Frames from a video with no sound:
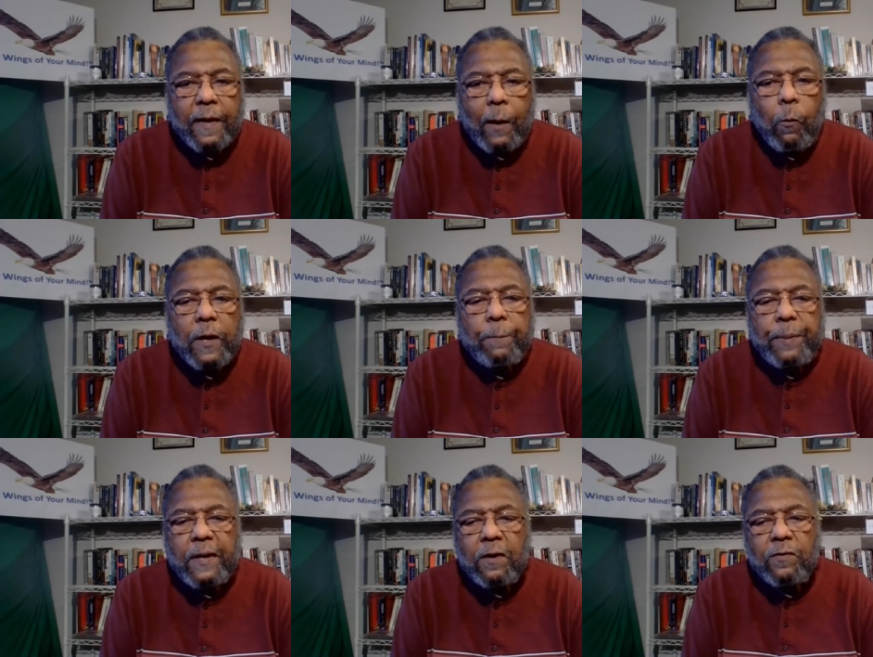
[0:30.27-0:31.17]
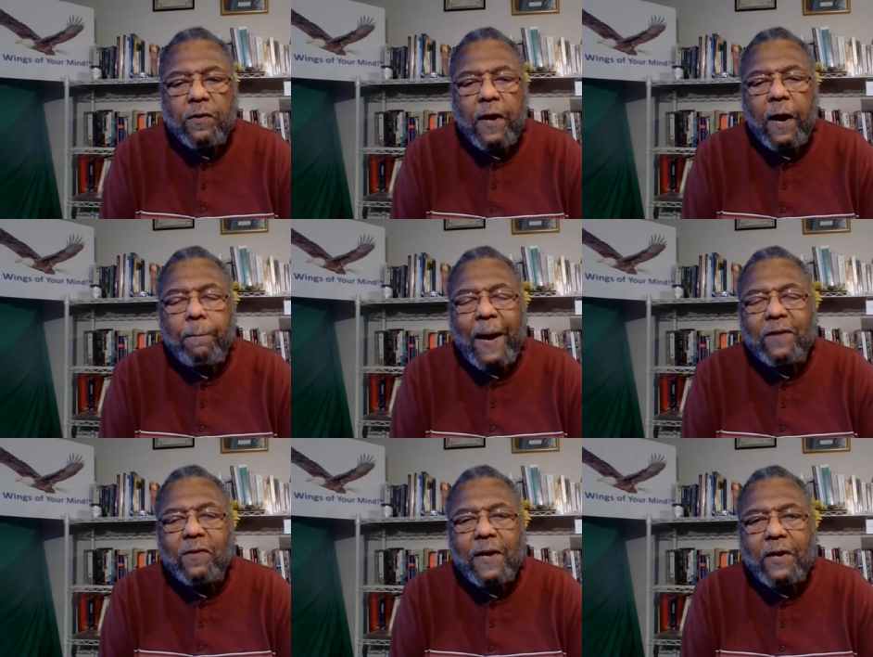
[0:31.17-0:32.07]
that what appears in our
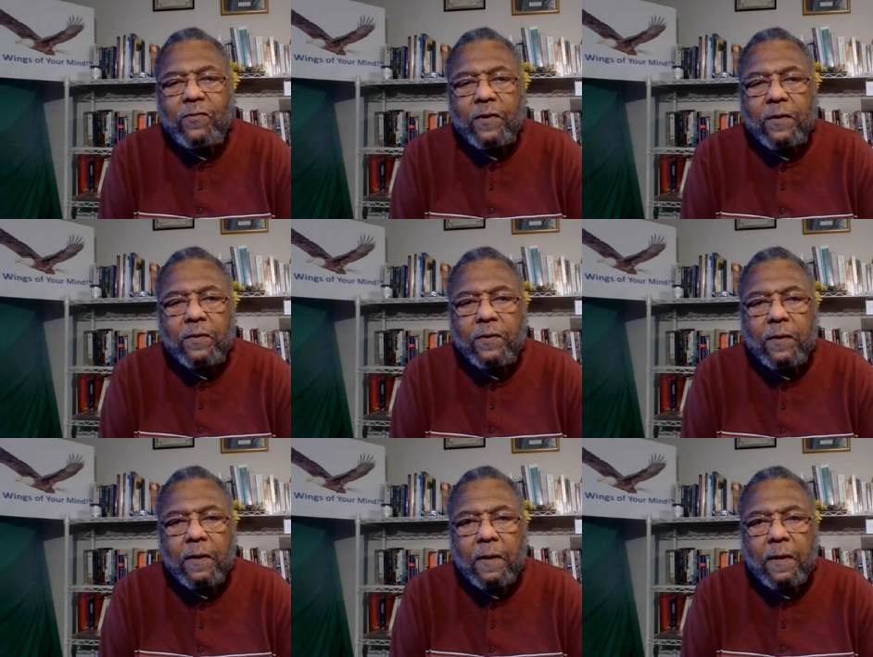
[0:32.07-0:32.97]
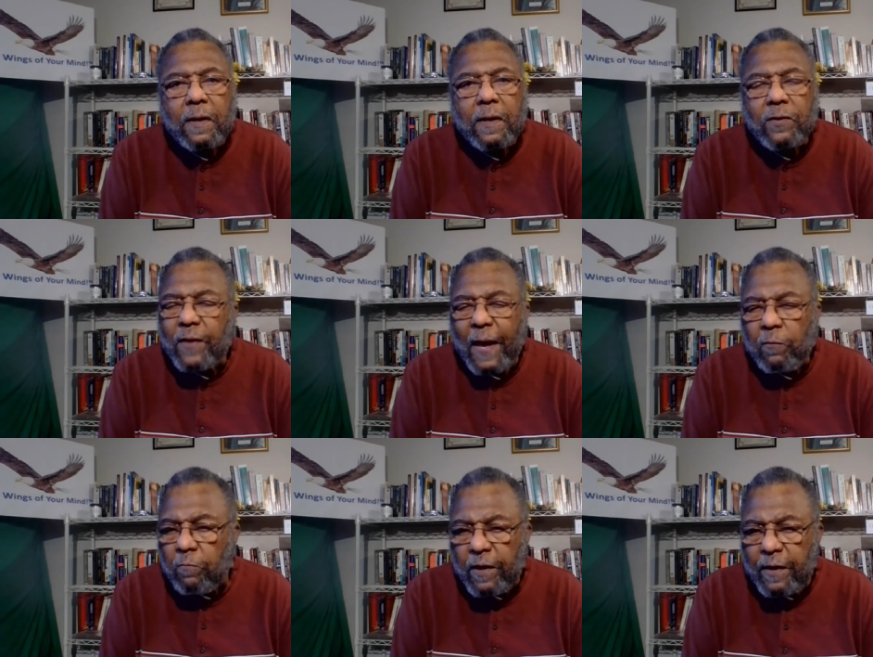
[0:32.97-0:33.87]
imaginations is
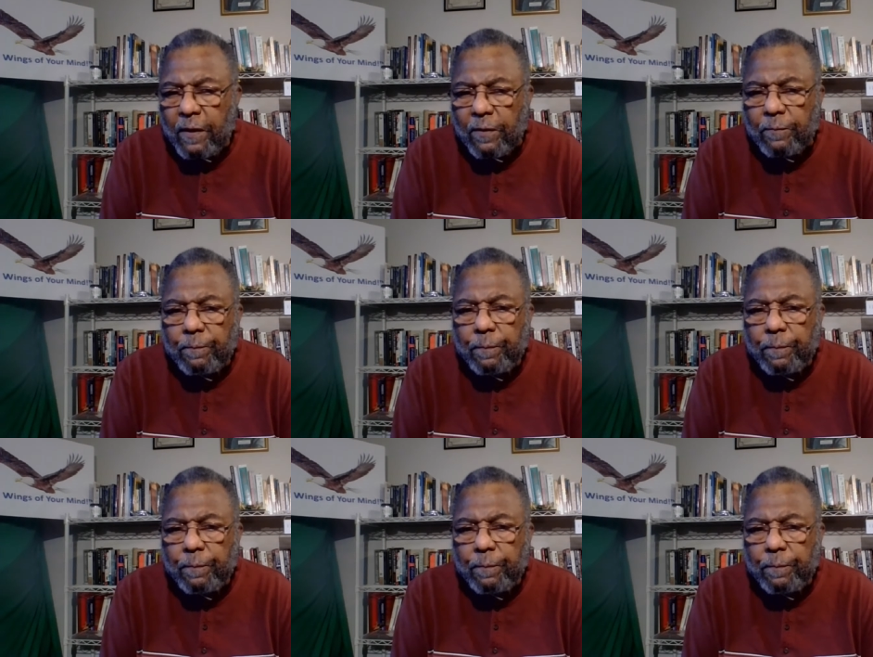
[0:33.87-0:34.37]
not real.